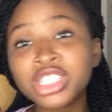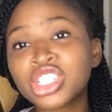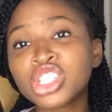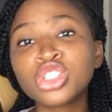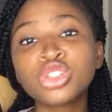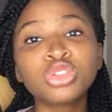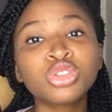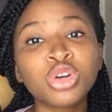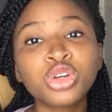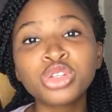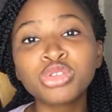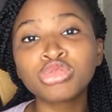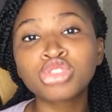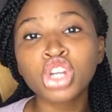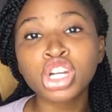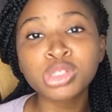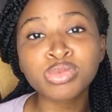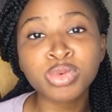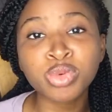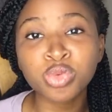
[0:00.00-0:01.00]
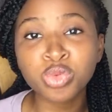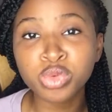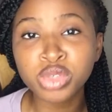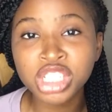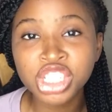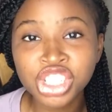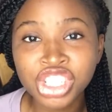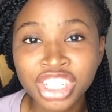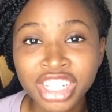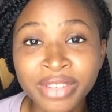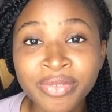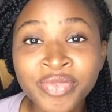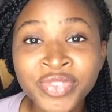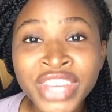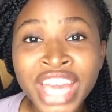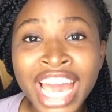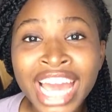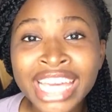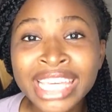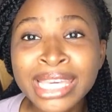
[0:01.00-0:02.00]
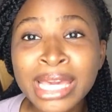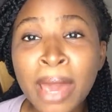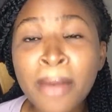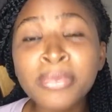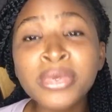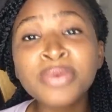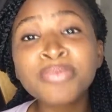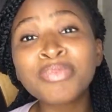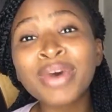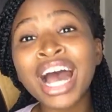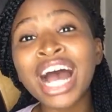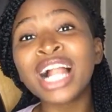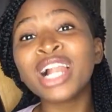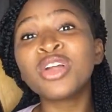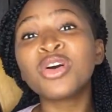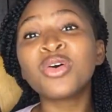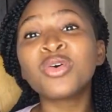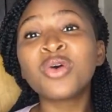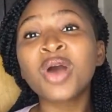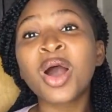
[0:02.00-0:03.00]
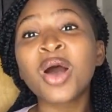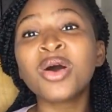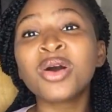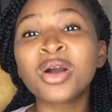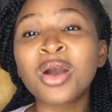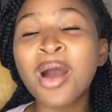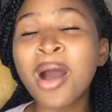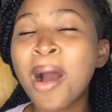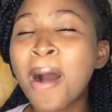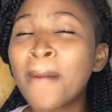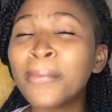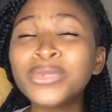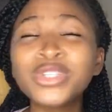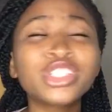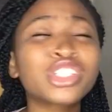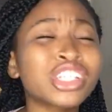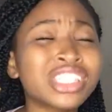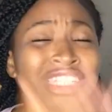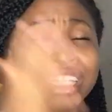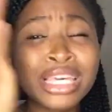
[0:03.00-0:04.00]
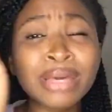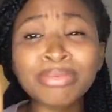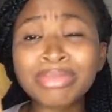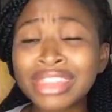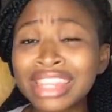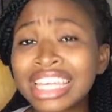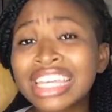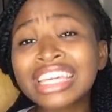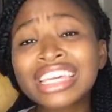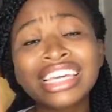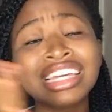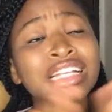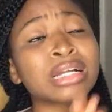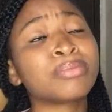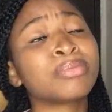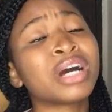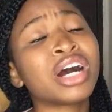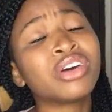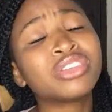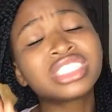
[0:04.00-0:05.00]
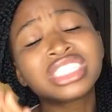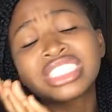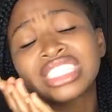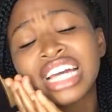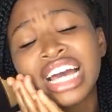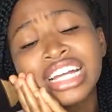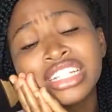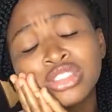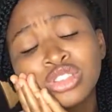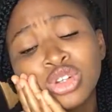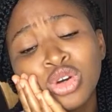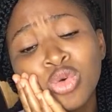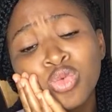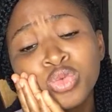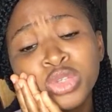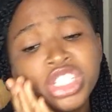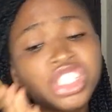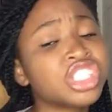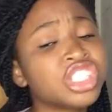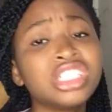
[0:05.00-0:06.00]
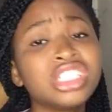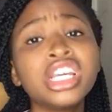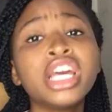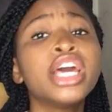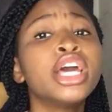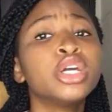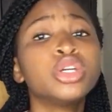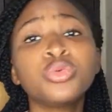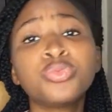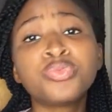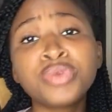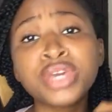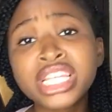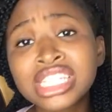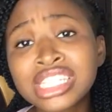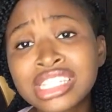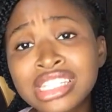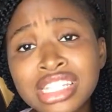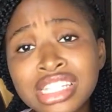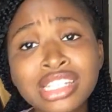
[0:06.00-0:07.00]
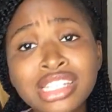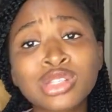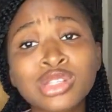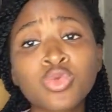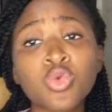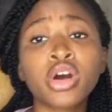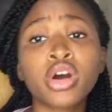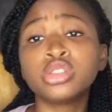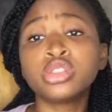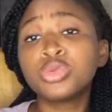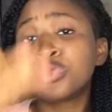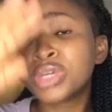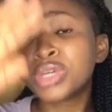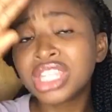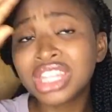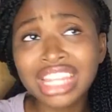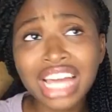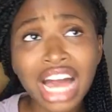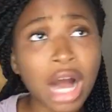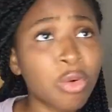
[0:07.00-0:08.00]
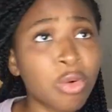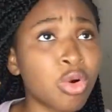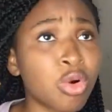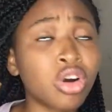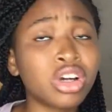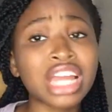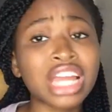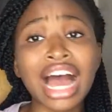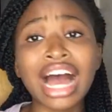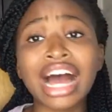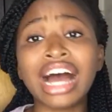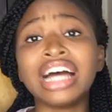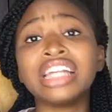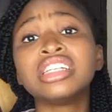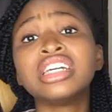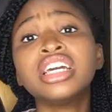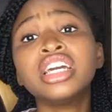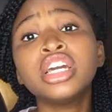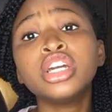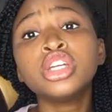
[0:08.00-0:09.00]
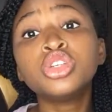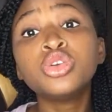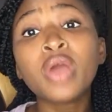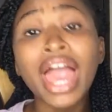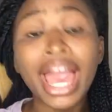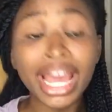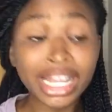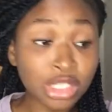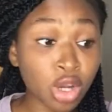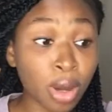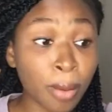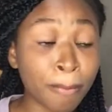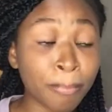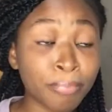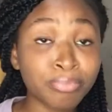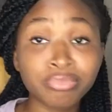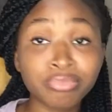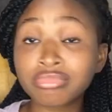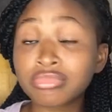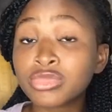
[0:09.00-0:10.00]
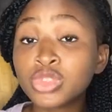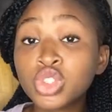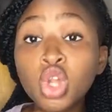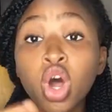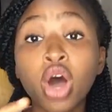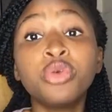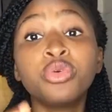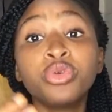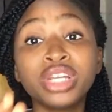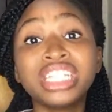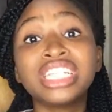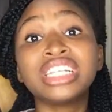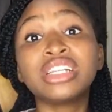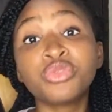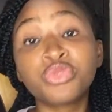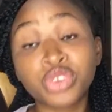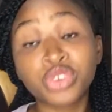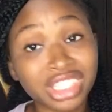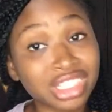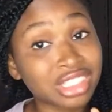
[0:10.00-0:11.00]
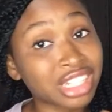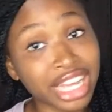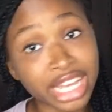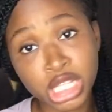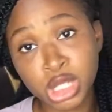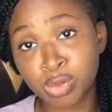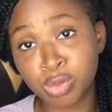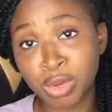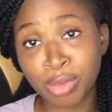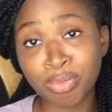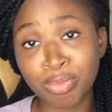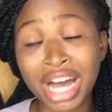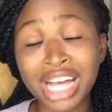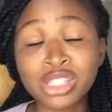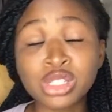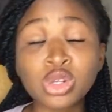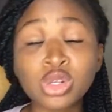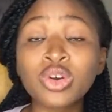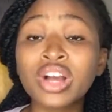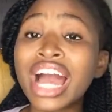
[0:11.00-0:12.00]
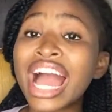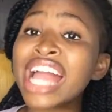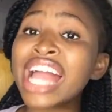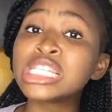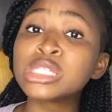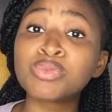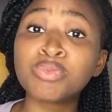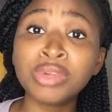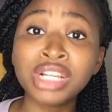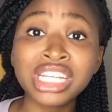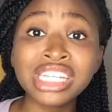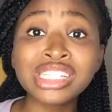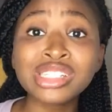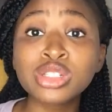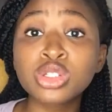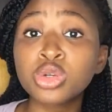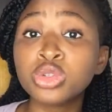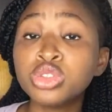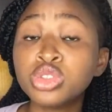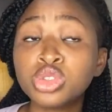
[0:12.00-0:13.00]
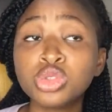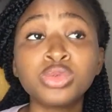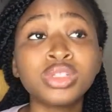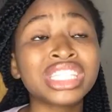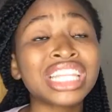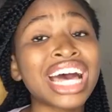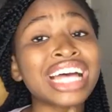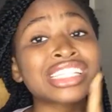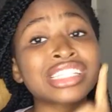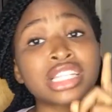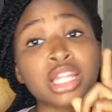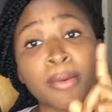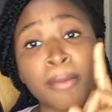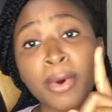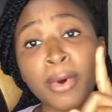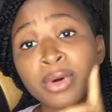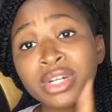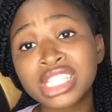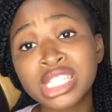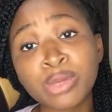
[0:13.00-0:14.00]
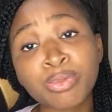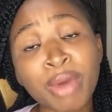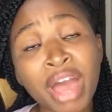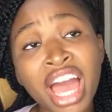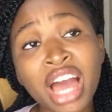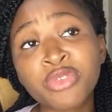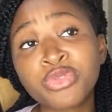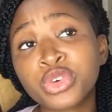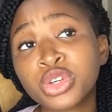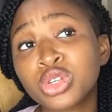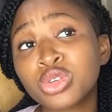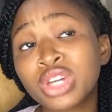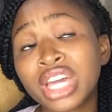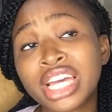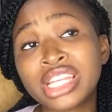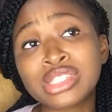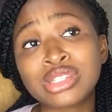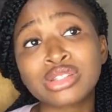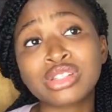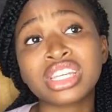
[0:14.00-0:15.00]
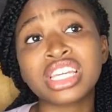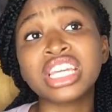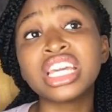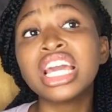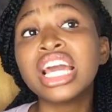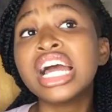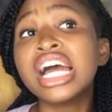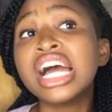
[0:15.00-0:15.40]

you just be wishing. Yemi Balo, welcome. You just keep thinking about it and you're wishing you picked this one, you picked that one, and you end up not reading for the next paper. So guys, please don't do it. That's the number one tip I have for you guys today,